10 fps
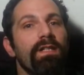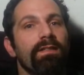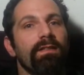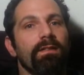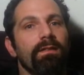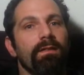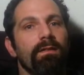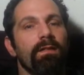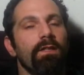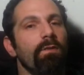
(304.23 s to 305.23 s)
distance
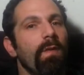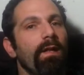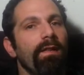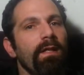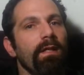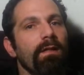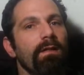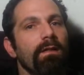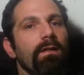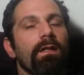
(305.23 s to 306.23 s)
than you might think,
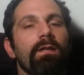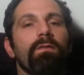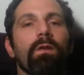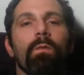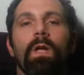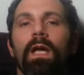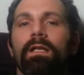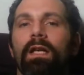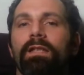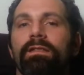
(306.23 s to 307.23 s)
even though light
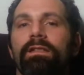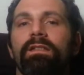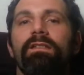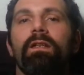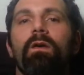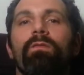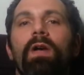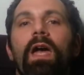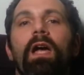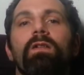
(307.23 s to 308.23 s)
hasn't itself
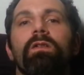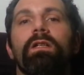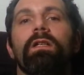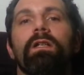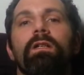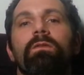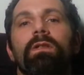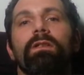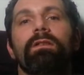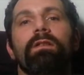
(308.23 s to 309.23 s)
actually
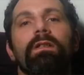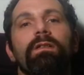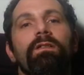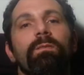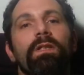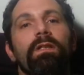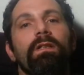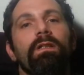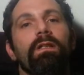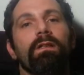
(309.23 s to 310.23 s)
increased in speed
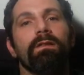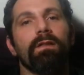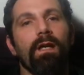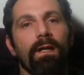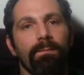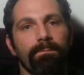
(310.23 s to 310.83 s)
in time.